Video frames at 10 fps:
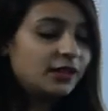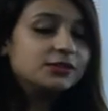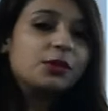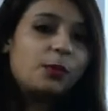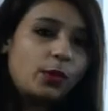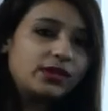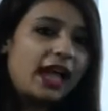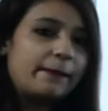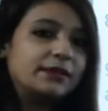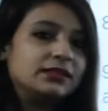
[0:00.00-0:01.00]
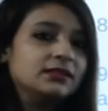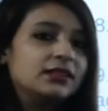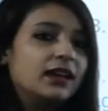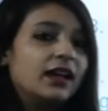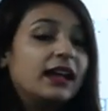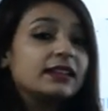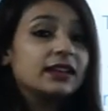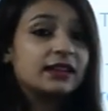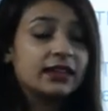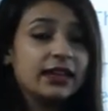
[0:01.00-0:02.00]
So what happened?
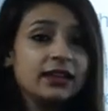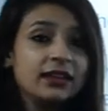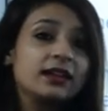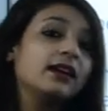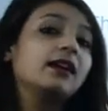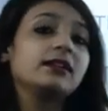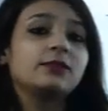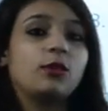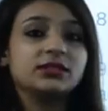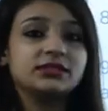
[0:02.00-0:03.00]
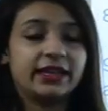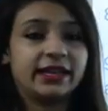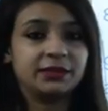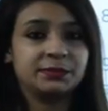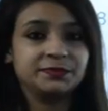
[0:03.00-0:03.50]
The king was there.